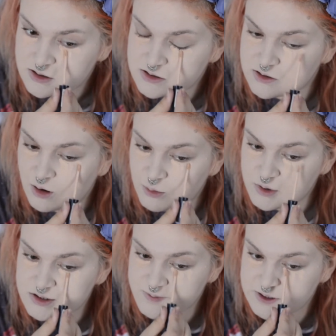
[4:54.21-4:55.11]
So how am
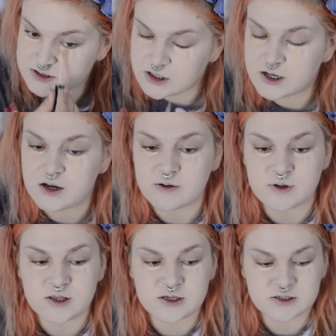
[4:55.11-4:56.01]
I supposed to highlight
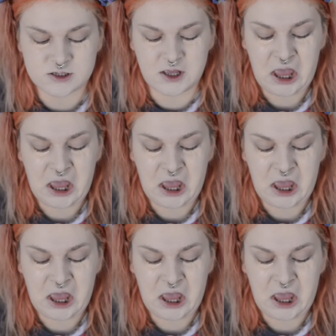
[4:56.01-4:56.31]
with this?